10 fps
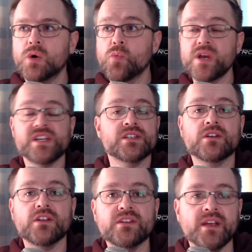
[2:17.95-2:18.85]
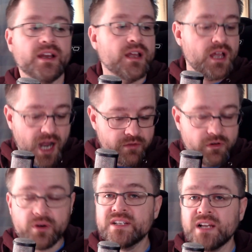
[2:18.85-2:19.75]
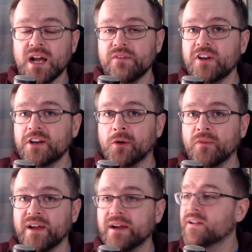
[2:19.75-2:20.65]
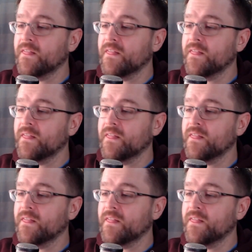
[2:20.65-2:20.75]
which is a good thing. I wrote an entire video on that.